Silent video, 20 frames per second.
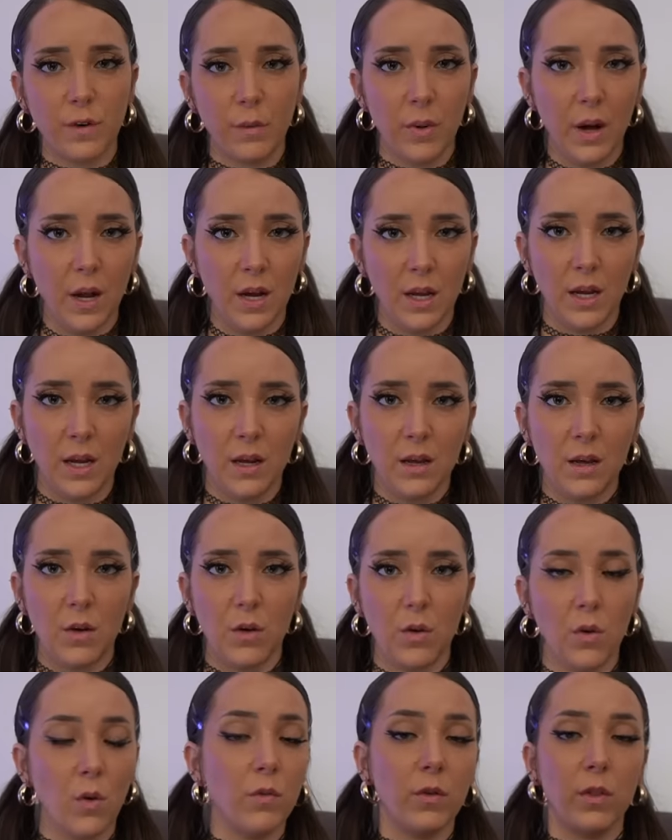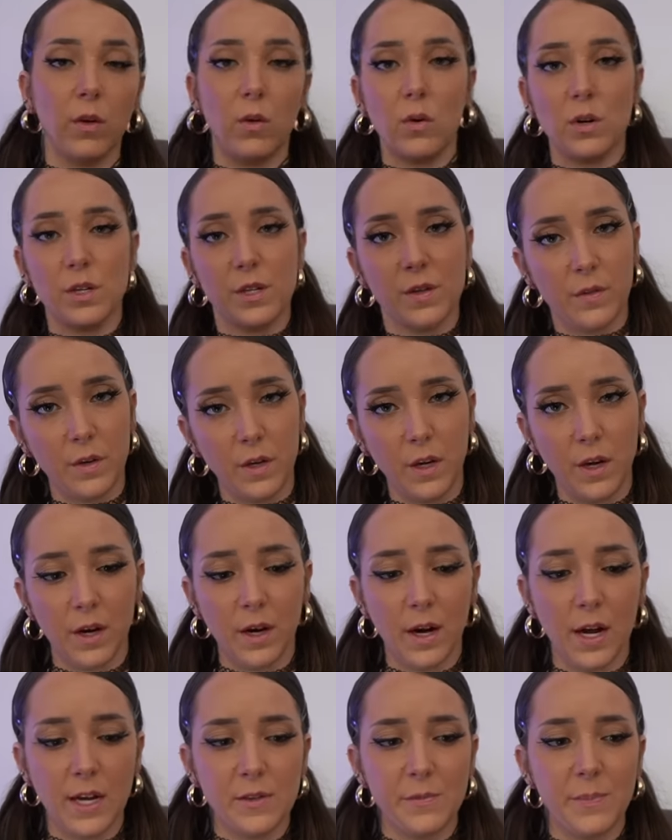for Bunny over the course of a
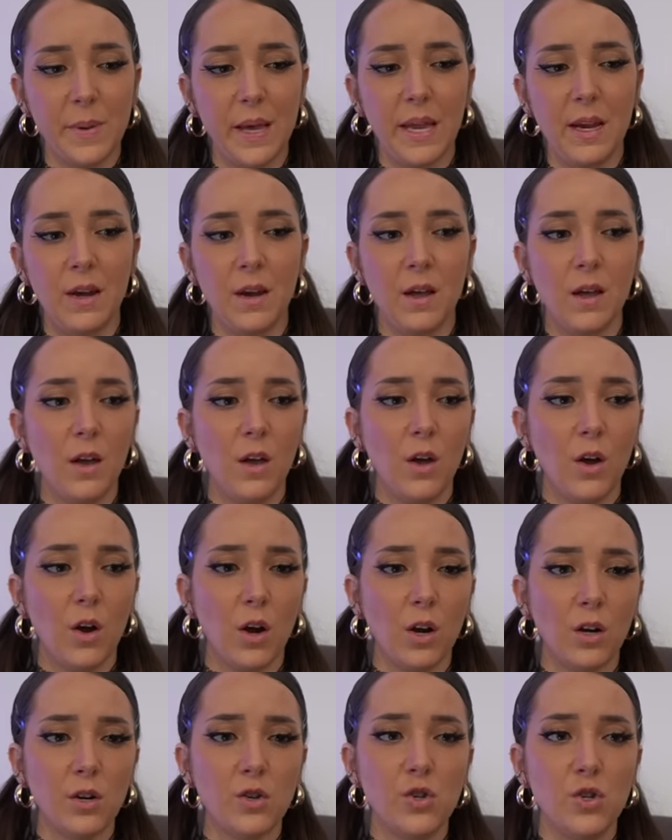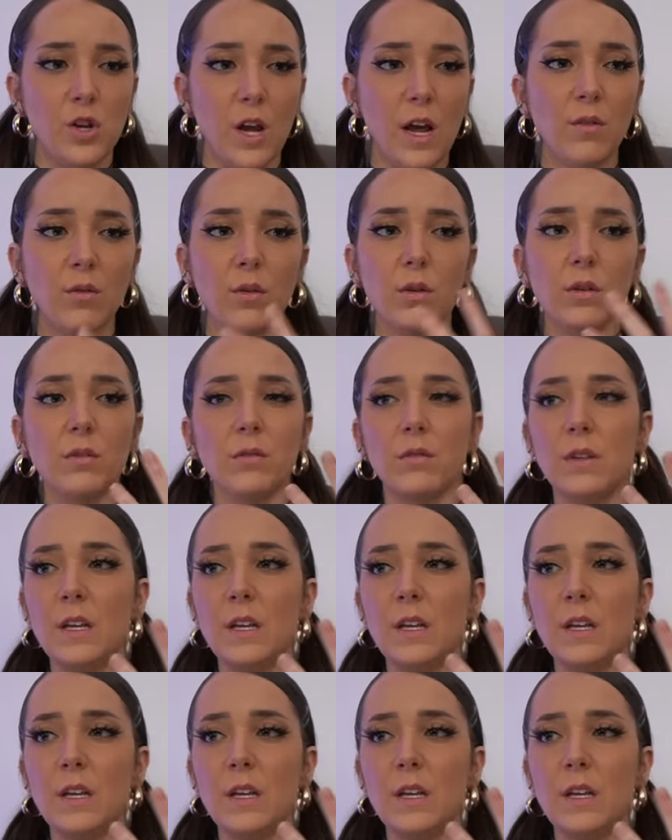year has been her general